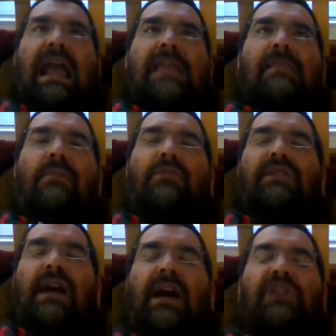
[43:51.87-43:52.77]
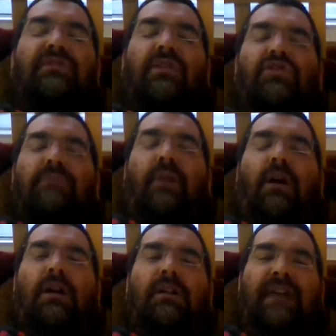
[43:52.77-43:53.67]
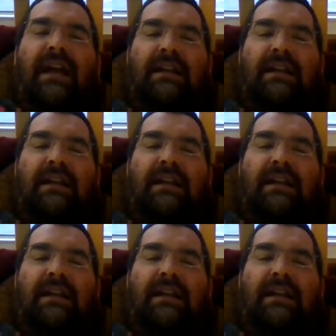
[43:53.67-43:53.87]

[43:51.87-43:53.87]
And the most controversial part of that